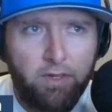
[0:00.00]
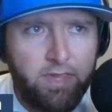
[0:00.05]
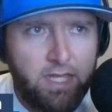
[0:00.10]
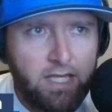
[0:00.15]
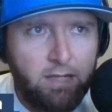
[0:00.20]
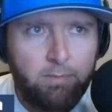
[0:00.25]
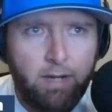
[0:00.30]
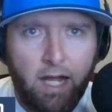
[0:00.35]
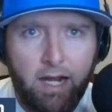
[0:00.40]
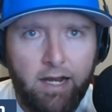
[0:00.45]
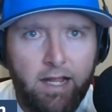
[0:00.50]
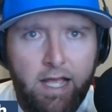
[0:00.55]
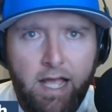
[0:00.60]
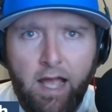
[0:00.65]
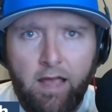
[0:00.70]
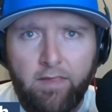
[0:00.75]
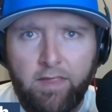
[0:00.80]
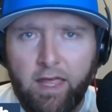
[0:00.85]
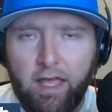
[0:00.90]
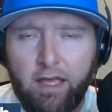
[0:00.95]
Think about it.
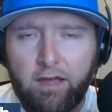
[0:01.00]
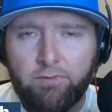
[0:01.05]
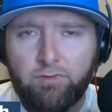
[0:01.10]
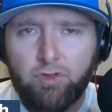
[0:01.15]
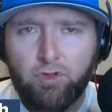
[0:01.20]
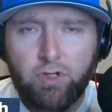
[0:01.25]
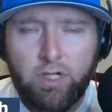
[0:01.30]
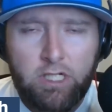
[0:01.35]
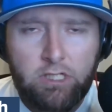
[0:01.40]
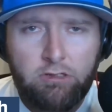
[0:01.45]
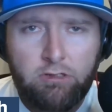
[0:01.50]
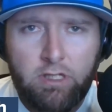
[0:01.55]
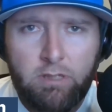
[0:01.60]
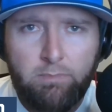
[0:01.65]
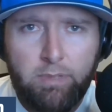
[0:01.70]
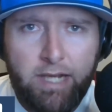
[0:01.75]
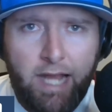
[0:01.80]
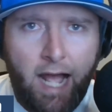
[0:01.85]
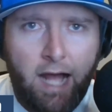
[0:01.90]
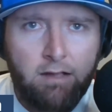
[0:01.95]
They have traditionally
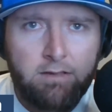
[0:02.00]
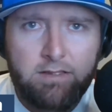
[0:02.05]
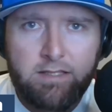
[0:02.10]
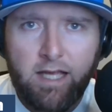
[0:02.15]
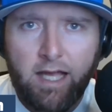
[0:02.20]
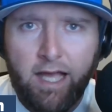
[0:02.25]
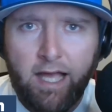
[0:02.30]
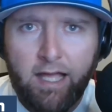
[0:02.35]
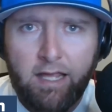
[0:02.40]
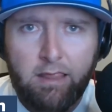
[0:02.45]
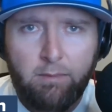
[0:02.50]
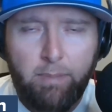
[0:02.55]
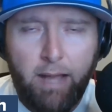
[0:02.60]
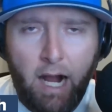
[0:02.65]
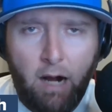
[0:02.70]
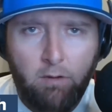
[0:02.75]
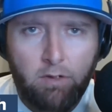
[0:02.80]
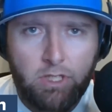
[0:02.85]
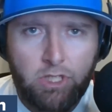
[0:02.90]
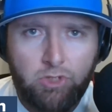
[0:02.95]
been outside the
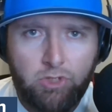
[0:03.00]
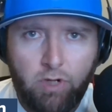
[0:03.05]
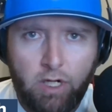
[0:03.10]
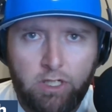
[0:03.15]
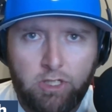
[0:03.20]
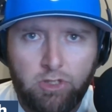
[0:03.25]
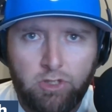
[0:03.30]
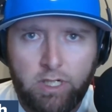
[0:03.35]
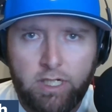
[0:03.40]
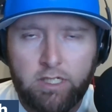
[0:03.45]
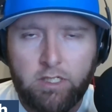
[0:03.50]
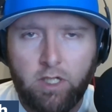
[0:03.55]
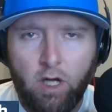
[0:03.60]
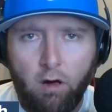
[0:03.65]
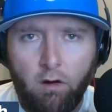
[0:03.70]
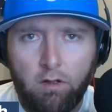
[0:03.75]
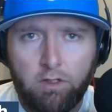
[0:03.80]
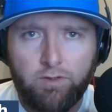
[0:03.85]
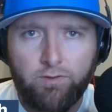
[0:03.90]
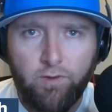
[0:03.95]
power structure in
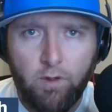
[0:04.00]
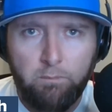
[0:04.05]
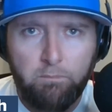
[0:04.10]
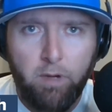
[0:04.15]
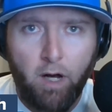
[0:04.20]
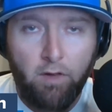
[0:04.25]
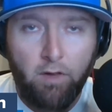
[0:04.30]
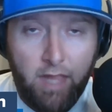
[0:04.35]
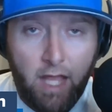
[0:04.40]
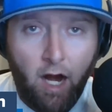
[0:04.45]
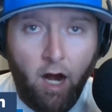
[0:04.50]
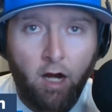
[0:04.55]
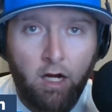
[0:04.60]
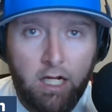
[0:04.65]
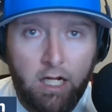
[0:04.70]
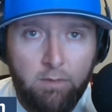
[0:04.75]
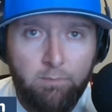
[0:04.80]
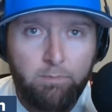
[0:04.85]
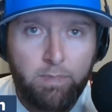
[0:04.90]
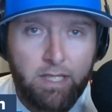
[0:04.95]
college football. They are
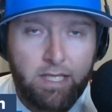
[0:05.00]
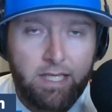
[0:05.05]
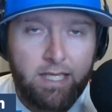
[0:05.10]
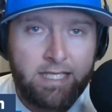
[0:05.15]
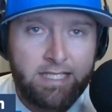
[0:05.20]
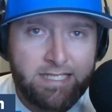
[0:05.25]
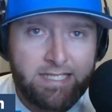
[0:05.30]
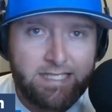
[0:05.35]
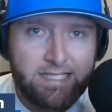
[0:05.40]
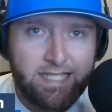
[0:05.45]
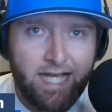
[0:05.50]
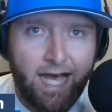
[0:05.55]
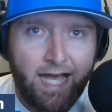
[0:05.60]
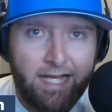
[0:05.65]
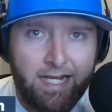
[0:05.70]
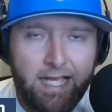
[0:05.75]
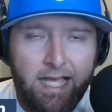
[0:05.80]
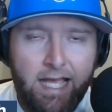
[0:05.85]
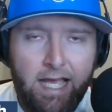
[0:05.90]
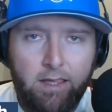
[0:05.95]
going to be
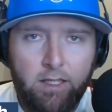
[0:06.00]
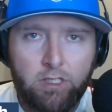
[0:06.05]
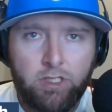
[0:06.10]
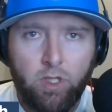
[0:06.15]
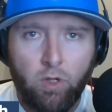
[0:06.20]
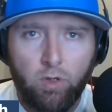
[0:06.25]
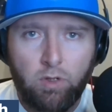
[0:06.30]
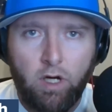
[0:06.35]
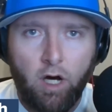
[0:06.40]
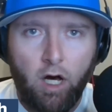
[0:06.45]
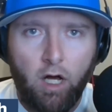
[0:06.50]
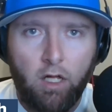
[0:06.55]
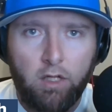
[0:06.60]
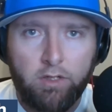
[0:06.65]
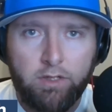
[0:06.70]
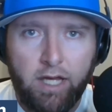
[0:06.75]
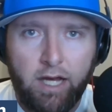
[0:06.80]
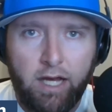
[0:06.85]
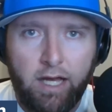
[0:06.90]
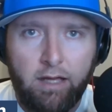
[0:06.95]
inside the
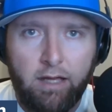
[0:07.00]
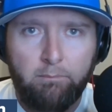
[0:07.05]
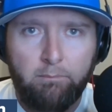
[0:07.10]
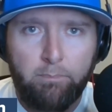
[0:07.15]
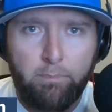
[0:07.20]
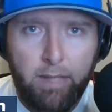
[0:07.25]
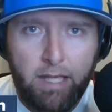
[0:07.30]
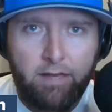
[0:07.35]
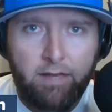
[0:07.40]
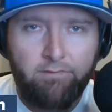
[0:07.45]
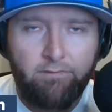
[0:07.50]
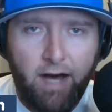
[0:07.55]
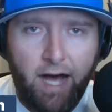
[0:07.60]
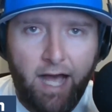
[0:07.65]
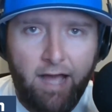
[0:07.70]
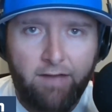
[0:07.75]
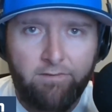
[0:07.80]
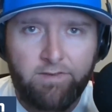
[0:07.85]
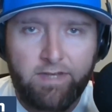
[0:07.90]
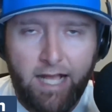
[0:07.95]
so-called Big
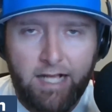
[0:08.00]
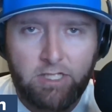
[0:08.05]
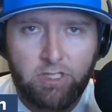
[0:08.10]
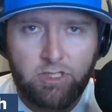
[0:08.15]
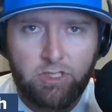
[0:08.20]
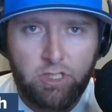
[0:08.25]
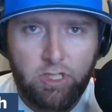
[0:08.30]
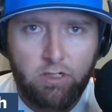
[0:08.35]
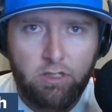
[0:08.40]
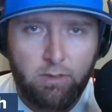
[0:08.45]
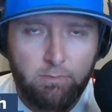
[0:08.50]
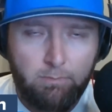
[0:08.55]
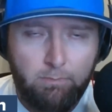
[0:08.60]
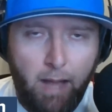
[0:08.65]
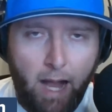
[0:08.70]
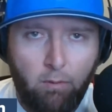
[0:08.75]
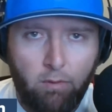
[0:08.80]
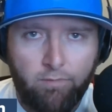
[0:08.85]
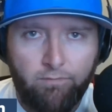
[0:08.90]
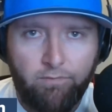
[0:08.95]
Five next year, the
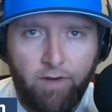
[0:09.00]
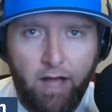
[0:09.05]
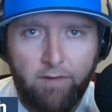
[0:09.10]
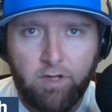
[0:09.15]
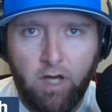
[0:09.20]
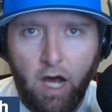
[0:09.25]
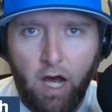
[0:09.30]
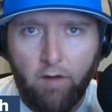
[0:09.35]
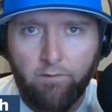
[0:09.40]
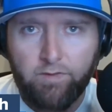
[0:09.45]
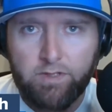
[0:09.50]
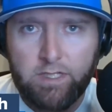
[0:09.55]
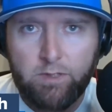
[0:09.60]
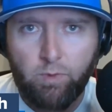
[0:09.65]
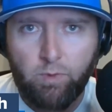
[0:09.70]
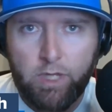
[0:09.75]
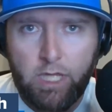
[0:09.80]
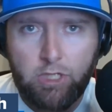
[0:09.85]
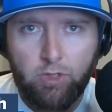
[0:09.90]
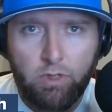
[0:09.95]
Power Five conferences
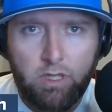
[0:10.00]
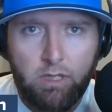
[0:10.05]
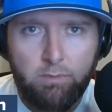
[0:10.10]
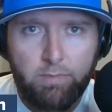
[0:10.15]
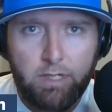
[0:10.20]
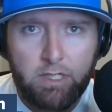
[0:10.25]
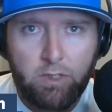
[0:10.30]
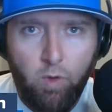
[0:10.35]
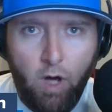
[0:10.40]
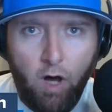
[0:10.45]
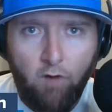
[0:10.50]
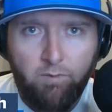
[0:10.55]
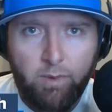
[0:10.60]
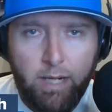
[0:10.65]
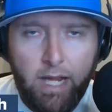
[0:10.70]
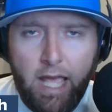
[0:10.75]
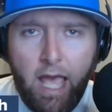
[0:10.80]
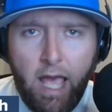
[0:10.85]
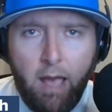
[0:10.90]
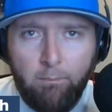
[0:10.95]
when they join the Big 12. But
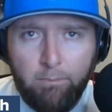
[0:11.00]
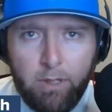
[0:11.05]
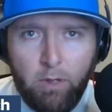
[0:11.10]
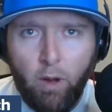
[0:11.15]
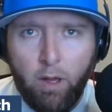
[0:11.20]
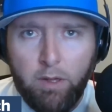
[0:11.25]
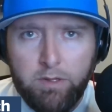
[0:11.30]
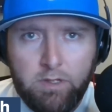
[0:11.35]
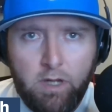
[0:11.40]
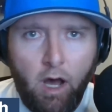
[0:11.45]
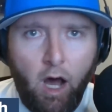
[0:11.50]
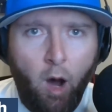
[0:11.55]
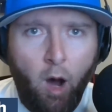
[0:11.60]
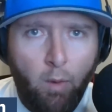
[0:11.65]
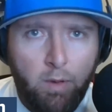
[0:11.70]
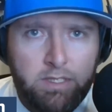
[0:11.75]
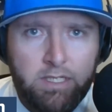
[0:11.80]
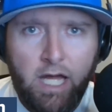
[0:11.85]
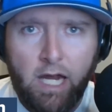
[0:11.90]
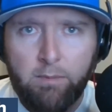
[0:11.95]
BYU's
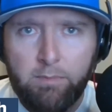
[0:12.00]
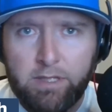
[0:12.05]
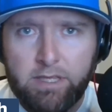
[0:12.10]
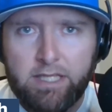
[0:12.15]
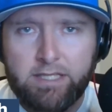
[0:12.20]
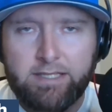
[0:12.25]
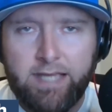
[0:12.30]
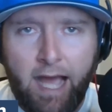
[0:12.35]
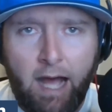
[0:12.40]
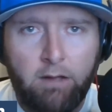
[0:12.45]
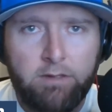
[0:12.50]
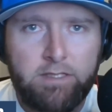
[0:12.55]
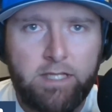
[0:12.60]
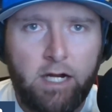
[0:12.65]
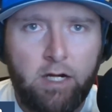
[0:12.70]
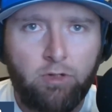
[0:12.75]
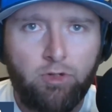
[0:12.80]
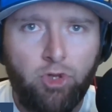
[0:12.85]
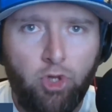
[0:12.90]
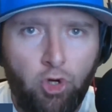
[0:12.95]
always kind of been this
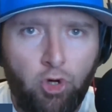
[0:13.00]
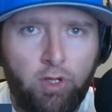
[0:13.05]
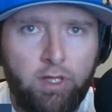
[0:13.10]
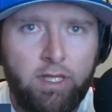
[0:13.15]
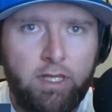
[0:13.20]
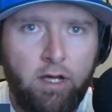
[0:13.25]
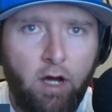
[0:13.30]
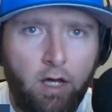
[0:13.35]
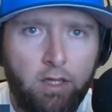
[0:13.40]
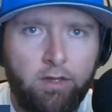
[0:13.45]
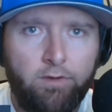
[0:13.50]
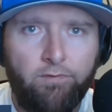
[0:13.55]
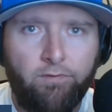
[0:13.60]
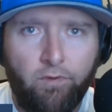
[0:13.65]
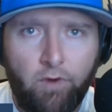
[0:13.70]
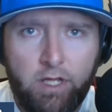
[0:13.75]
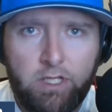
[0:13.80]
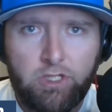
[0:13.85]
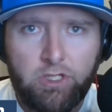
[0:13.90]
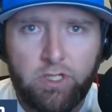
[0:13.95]
outsider lurking on the
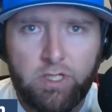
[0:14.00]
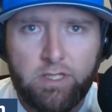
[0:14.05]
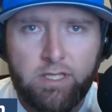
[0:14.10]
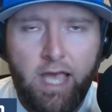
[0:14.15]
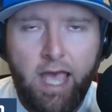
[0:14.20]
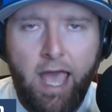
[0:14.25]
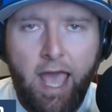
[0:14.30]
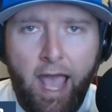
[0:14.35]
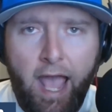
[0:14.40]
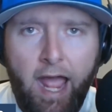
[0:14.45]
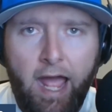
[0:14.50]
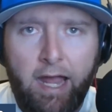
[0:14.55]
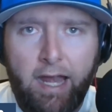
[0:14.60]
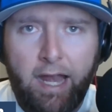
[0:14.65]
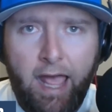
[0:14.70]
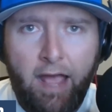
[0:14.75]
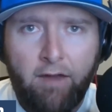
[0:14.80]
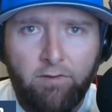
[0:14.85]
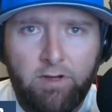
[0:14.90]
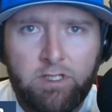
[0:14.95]
fringes,
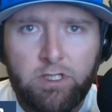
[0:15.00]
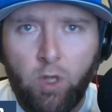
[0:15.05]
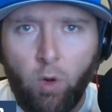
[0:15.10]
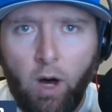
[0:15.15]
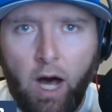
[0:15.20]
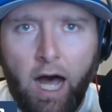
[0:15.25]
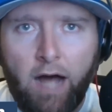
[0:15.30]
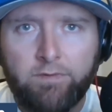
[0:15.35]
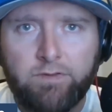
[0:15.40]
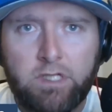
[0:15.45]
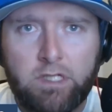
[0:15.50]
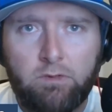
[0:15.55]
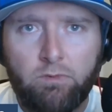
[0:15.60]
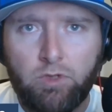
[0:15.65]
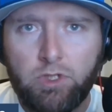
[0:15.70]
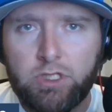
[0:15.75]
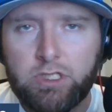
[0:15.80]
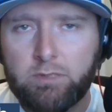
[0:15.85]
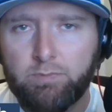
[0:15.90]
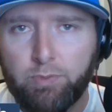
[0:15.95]
and every so often
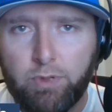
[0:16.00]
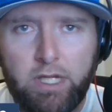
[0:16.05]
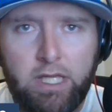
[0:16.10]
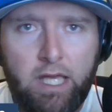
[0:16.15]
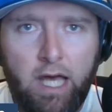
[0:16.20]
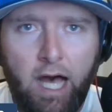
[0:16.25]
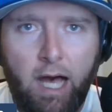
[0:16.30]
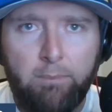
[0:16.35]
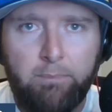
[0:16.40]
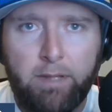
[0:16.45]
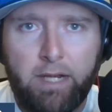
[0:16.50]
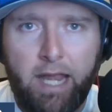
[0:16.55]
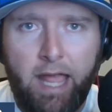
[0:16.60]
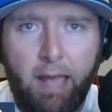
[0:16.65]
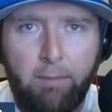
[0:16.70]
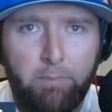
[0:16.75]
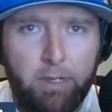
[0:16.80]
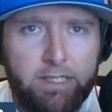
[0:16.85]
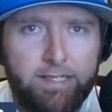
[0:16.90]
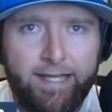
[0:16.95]
will spring up and
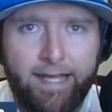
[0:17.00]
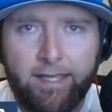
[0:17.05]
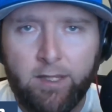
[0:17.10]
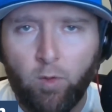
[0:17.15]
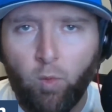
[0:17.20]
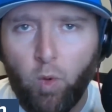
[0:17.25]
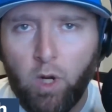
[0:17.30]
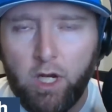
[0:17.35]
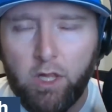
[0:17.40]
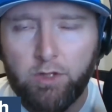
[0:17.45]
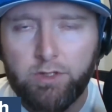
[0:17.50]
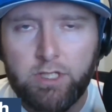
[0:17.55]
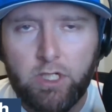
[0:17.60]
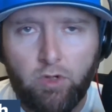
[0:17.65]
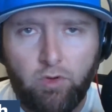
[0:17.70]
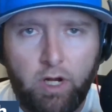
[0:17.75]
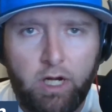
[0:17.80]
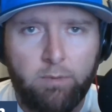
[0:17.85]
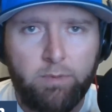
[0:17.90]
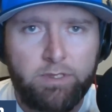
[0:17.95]
put together one of those
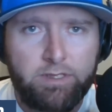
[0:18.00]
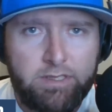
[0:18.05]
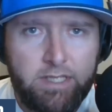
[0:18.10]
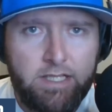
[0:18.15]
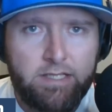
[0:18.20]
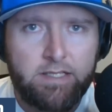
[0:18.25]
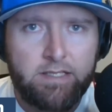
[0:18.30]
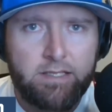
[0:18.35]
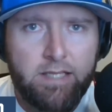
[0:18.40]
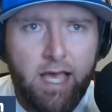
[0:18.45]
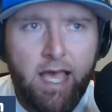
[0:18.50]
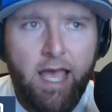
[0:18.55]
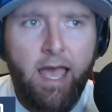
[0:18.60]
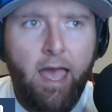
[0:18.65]
incredible seasons.